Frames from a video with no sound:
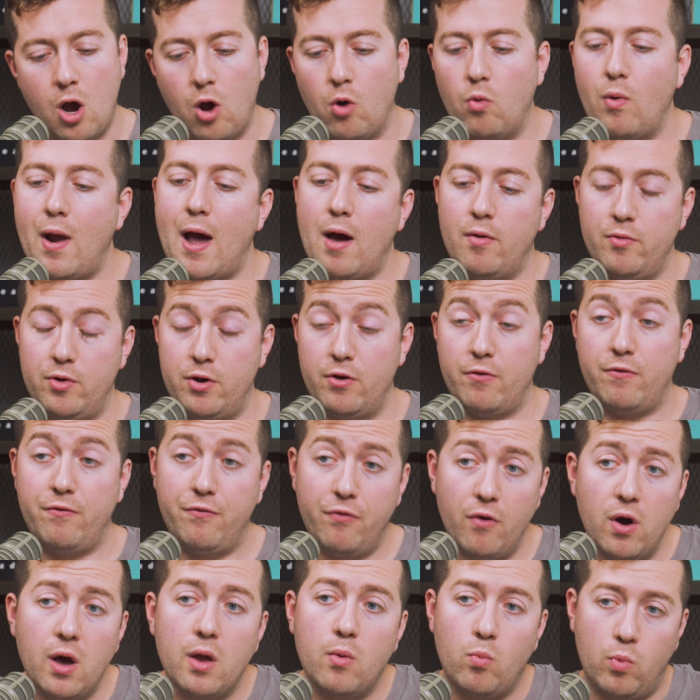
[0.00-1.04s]
around your
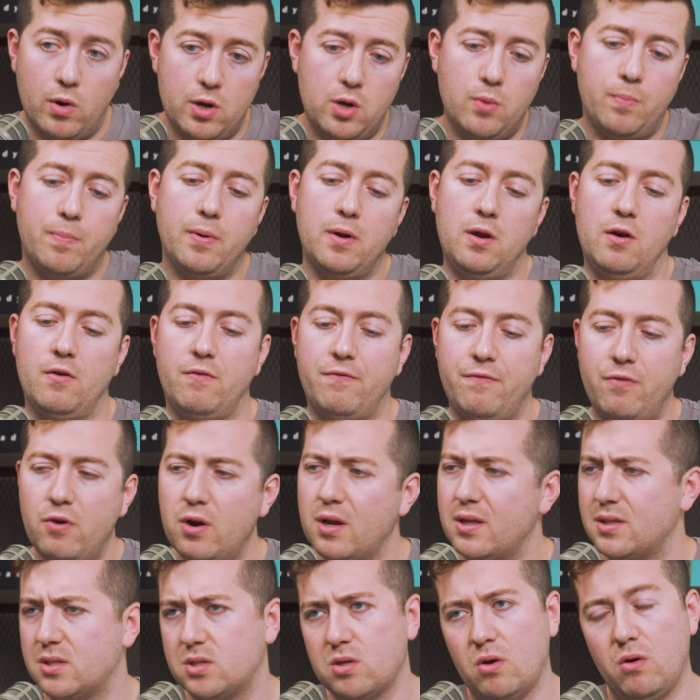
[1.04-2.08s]
foot when you put your foot
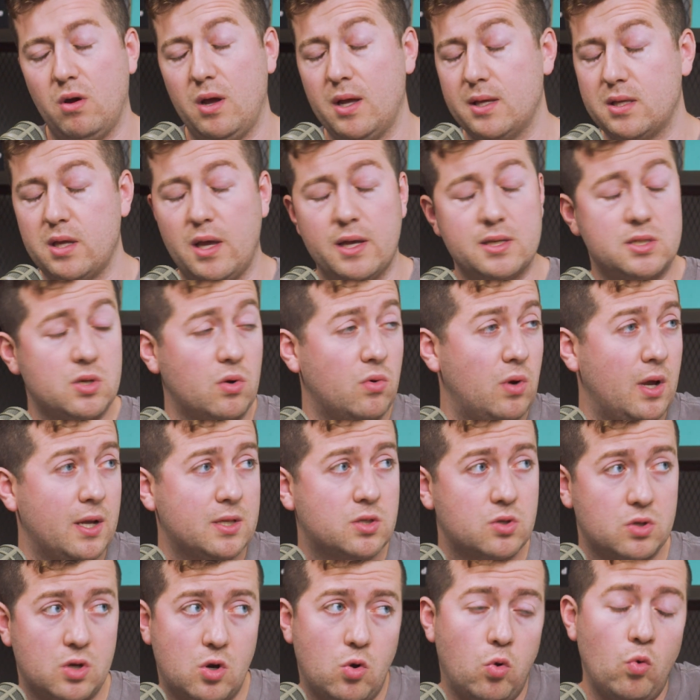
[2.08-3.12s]
in. So
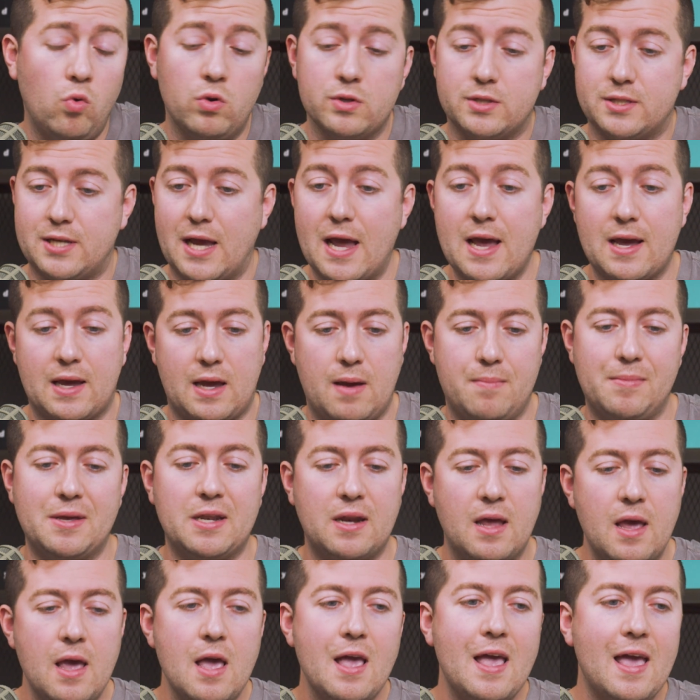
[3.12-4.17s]
it's cool tech. I
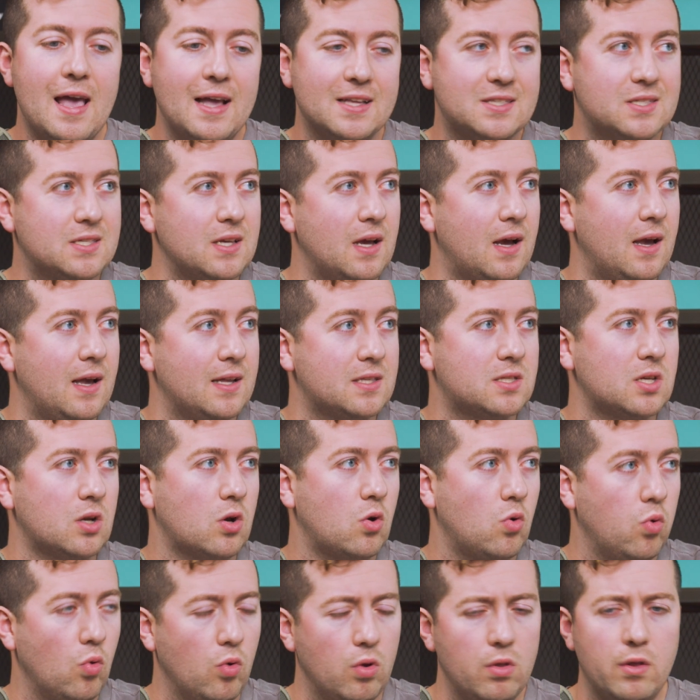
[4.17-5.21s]
mean, it's a
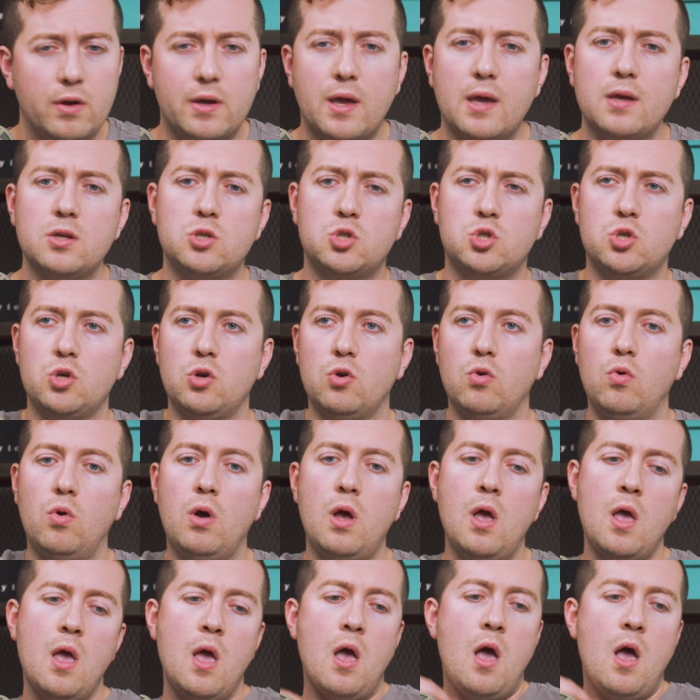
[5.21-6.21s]
cool looking shoe.